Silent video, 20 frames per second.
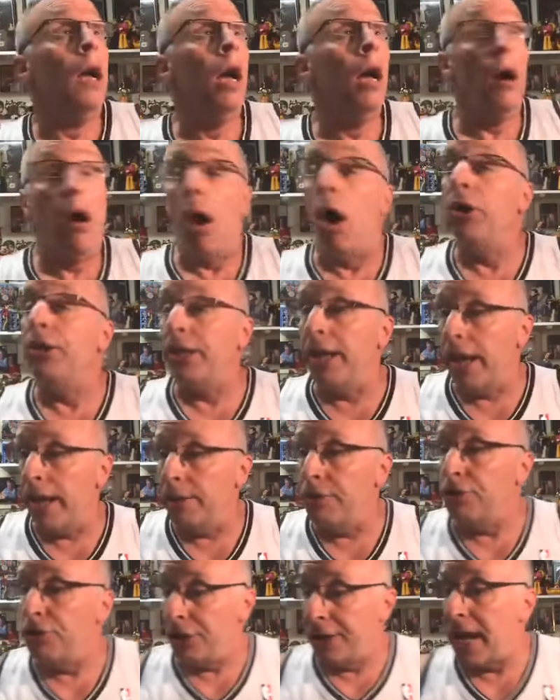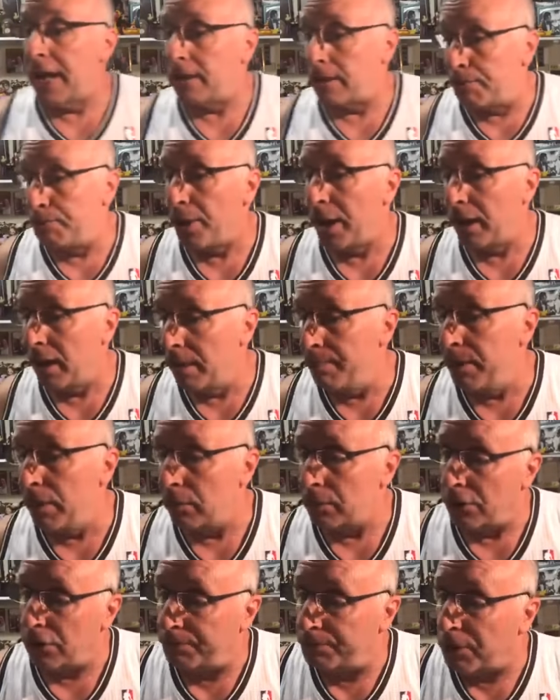Oh, yeah. Did you get the bread and the milk?
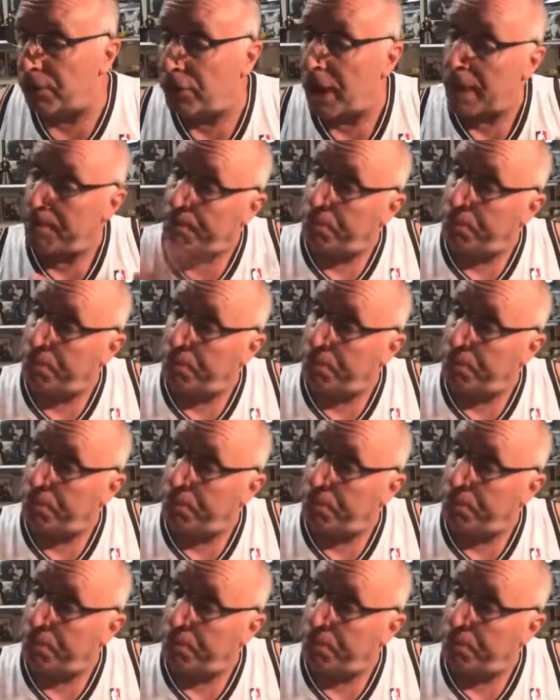Does, does that